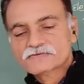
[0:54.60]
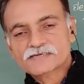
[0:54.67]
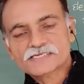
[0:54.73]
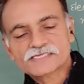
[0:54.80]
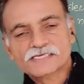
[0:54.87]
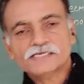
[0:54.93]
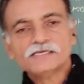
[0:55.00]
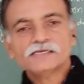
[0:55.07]

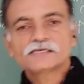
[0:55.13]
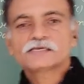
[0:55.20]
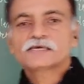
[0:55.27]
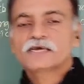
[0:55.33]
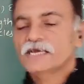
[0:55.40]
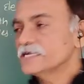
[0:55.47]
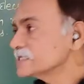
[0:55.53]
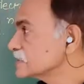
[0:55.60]
question
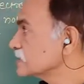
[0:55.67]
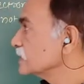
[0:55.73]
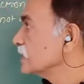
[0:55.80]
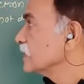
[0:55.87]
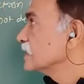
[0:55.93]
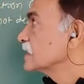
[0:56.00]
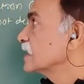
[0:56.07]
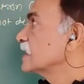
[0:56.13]
is
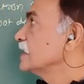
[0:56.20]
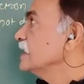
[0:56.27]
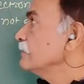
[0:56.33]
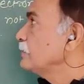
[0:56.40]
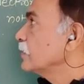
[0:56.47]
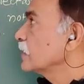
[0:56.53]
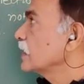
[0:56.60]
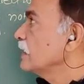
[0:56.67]
the de
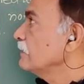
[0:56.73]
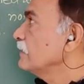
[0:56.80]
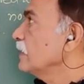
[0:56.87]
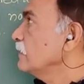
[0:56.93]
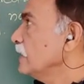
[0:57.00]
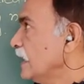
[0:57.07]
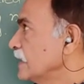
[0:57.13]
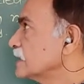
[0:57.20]
Broglie
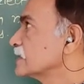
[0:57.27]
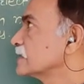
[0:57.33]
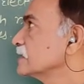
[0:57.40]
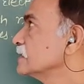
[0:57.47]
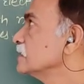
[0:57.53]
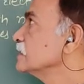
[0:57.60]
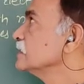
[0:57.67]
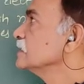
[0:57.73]
wavelength
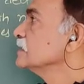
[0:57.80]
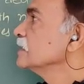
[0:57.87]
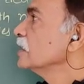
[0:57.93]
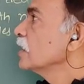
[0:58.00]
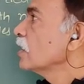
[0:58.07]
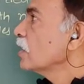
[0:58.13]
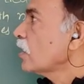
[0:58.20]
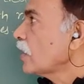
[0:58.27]

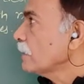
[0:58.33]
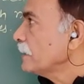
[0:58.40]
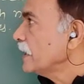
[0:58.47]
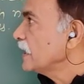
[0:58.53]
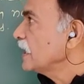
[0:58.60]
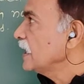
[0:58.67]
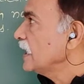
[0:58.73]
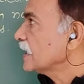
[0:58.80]
of an
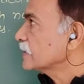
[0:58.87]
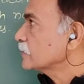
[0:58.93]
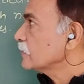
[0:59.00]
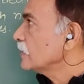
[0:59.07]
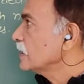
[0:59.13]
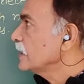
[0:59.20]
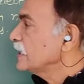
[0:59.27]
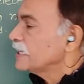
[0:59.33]

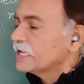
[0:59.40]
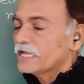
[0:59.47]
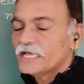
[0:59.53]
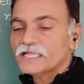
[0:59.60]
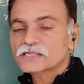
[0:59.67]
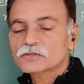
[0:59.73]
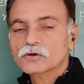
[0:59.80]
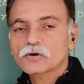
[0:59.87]
electron in
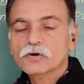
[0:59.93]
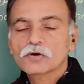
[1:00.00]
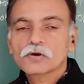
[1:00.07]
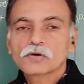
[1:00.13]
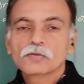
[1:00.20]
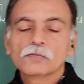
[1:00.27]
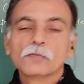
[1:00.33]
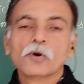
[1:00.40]
nth
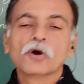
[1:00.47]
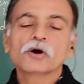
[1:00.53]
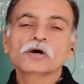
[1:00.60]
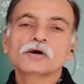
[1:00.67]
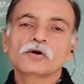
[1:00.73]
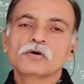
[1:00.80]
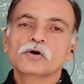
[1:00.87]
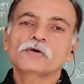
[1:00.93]

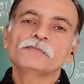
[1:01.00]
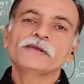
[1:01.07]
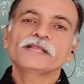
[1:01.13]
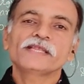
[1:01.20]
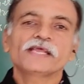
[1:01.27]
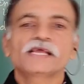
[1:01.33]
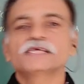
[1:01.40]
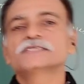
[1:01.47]
Bohr
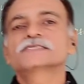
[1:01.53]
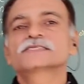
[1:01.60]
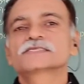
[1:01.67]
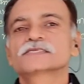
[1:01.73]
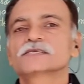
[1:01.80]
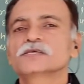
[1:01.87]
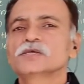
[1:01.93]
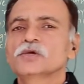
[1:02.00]
orbit is.
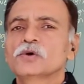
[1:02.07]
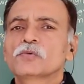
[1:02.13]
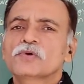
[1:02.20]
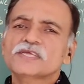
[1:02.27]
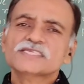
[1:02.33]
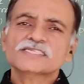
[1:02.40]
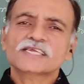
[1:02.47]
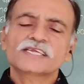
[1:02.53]

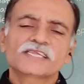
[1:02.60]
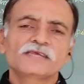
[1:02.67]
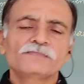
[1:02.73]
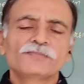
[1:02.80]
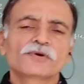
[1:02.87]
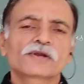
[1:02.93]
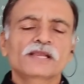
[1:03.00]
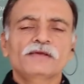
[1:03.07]
What is the de
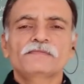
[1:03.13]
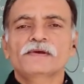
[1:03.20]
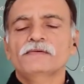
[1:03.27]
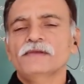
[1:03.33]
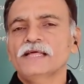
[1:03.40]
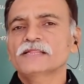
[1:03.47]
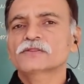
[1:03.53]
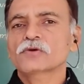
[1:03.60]
Broglie
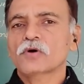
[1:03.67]
wavelength